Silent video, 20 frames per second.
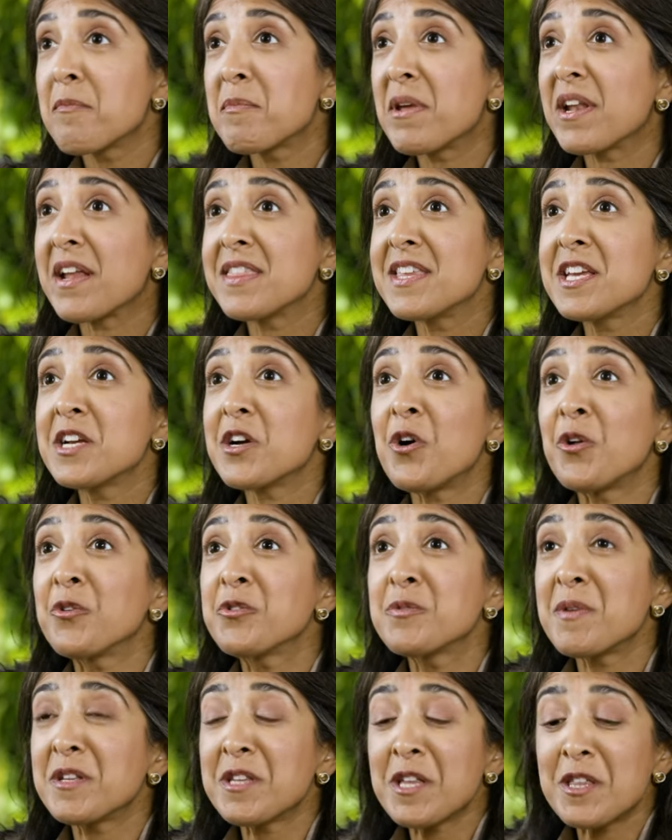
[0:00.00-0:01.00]
I mean, I think
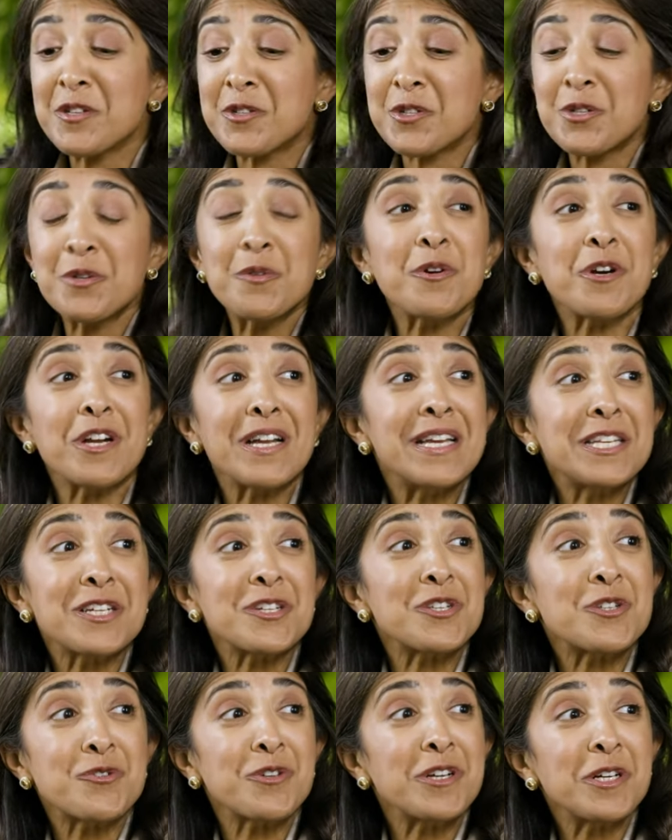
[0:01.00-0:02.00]
ultimately the two are
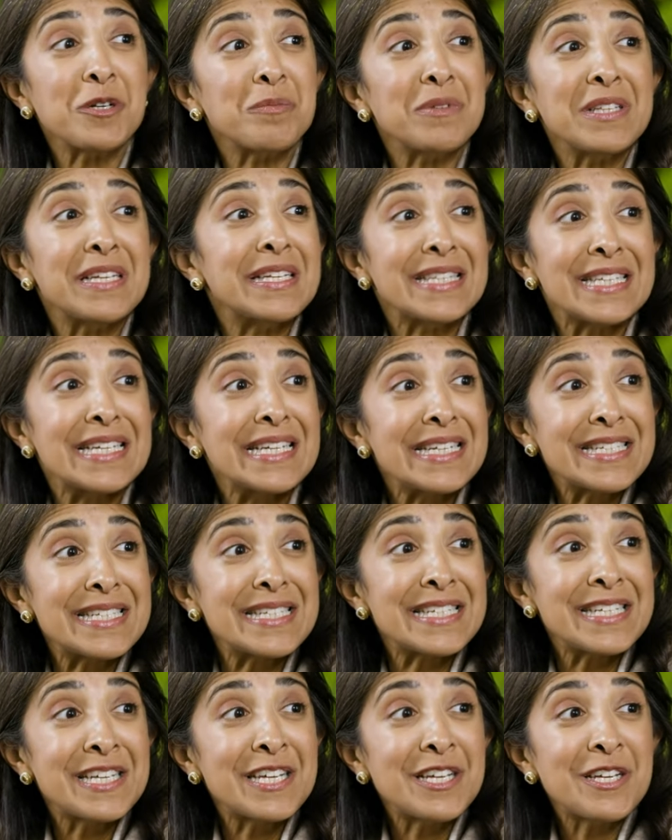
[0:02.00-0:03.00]
inextricably
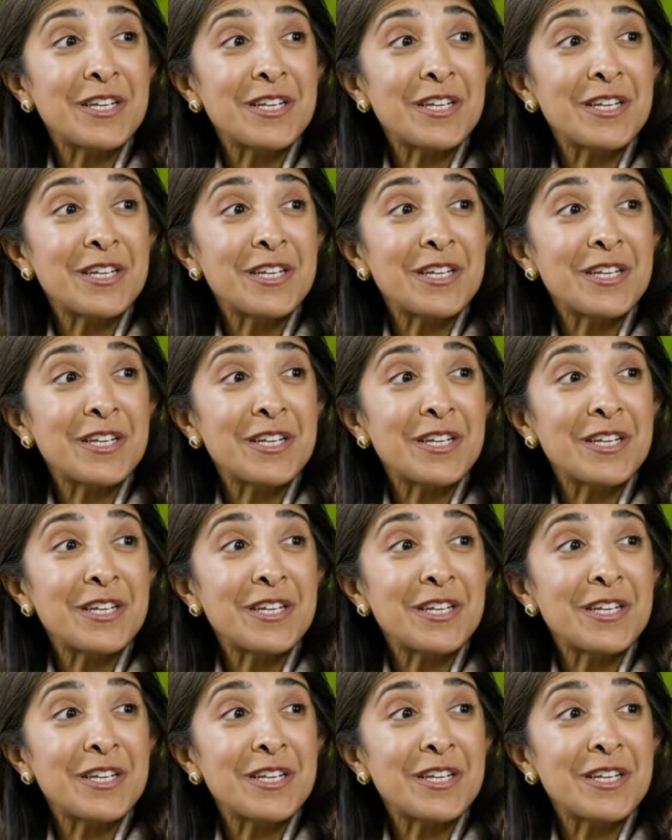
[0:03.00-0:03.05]
linked.